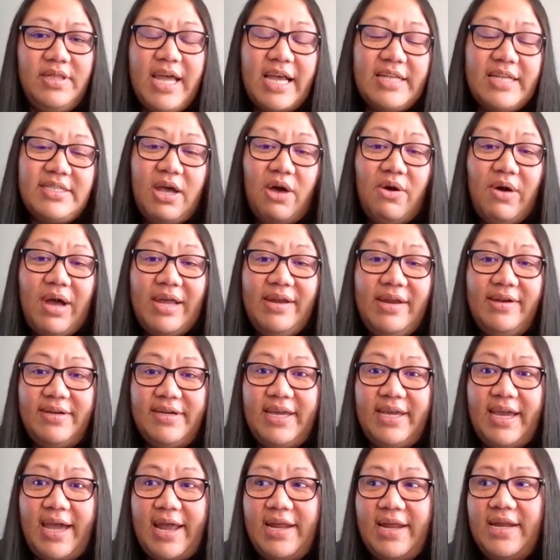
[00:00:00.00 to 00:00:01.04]
That's how I
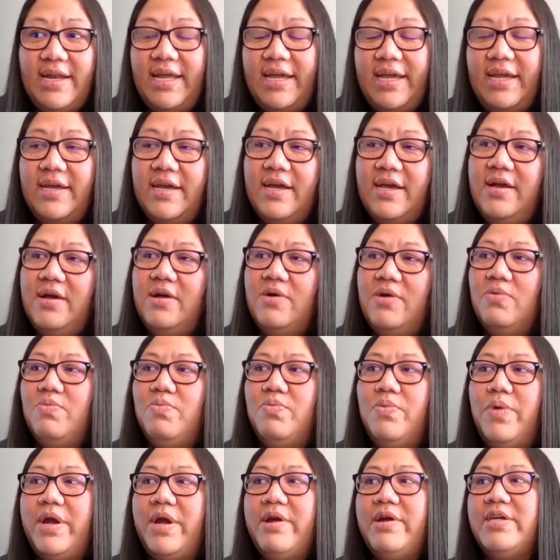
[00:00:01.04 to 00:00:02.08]
look at it. Like,
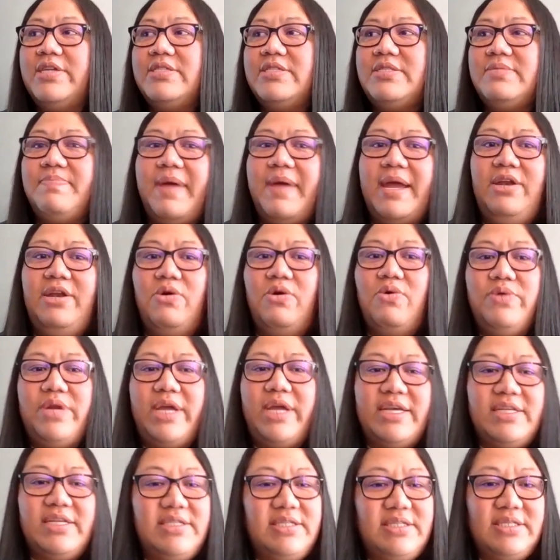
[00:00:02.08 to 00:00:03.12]
where is my
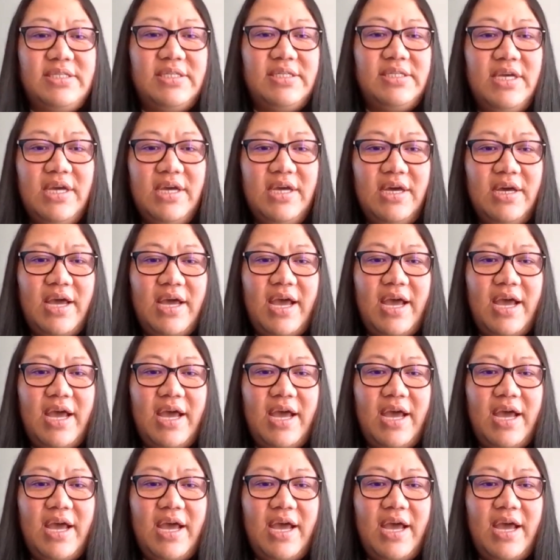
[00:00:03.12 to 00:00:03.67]
notice?